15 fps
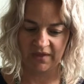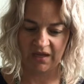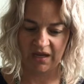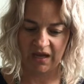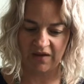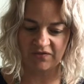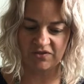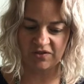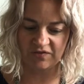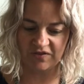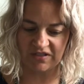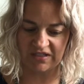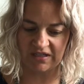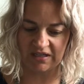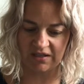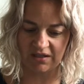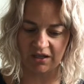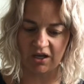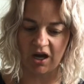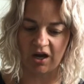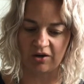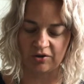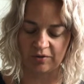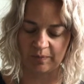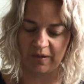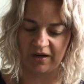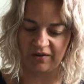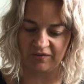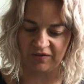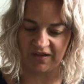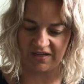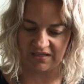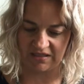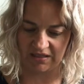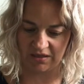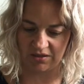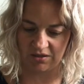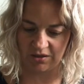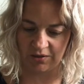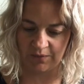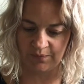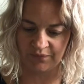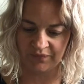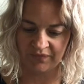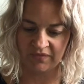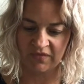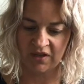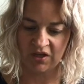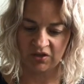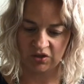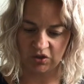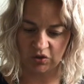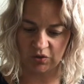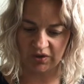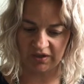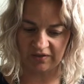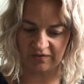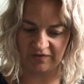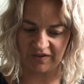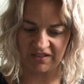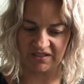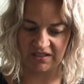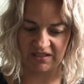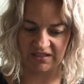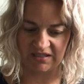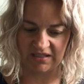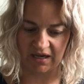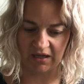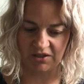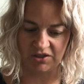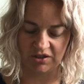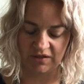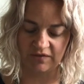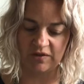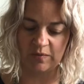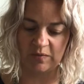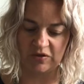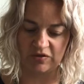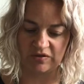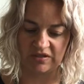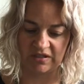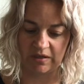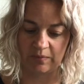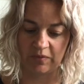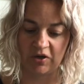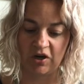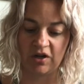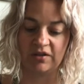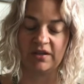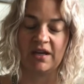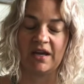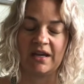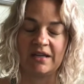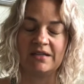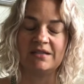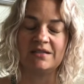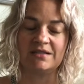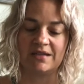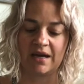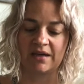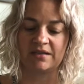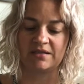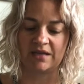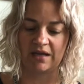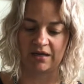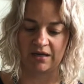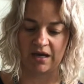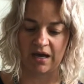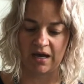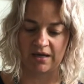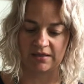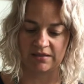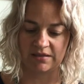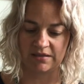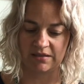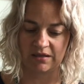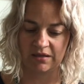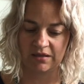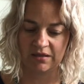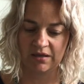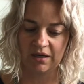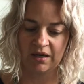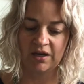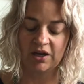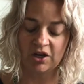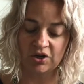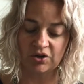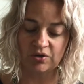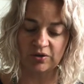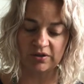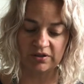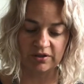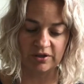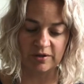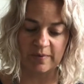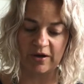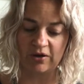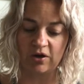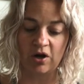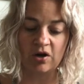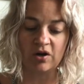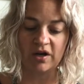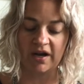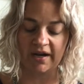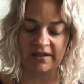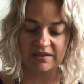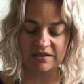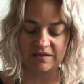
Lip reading: After visiting the Cockrell Butterfly Center, you can visit a section of the museum called Insects and Us. Here you can learn about all kinds